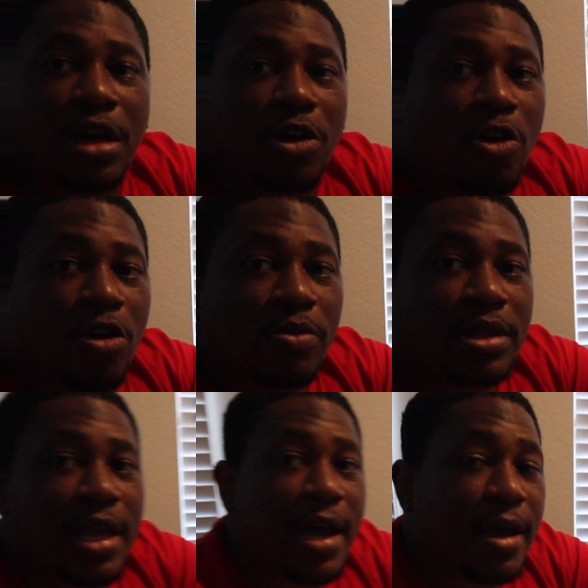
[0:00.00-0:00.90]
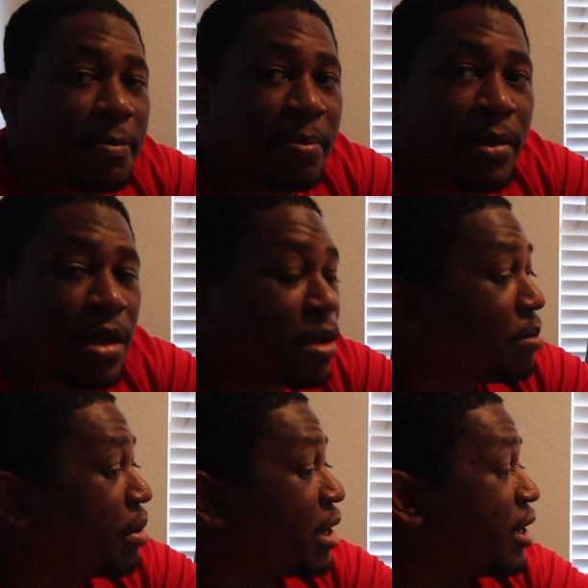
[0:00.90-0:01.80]
going with that.
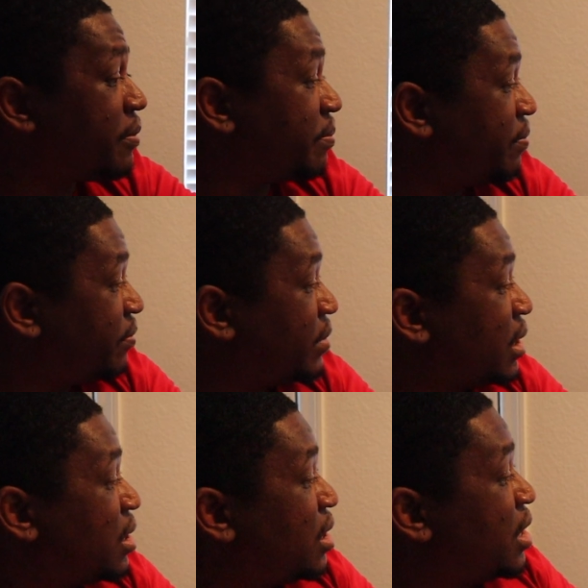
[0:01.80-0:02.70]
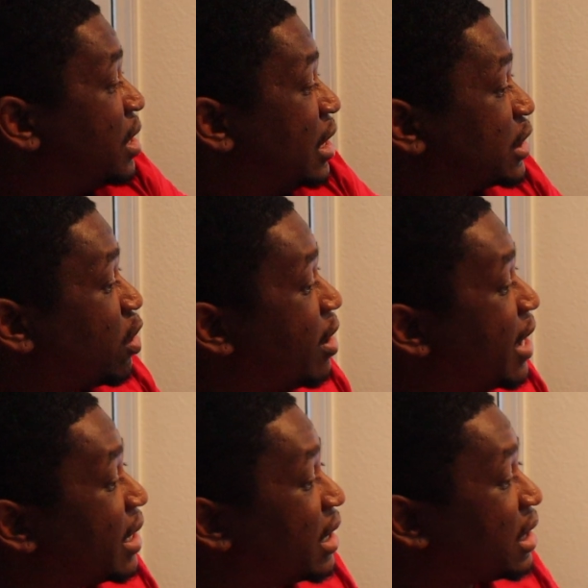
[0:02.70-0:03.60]
But let's go
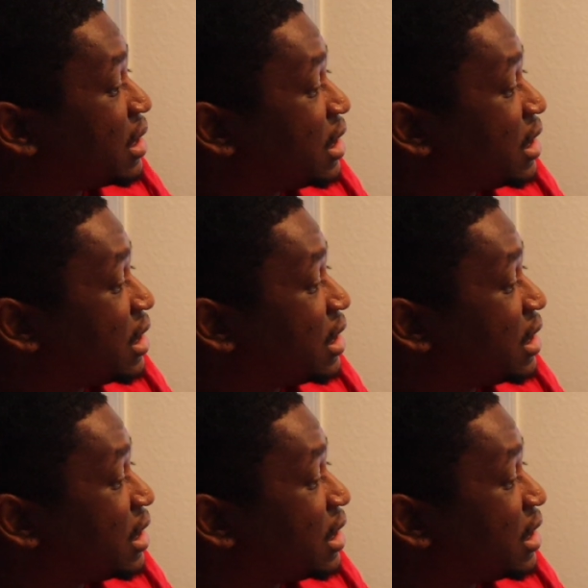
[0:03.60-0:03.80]
ahead and get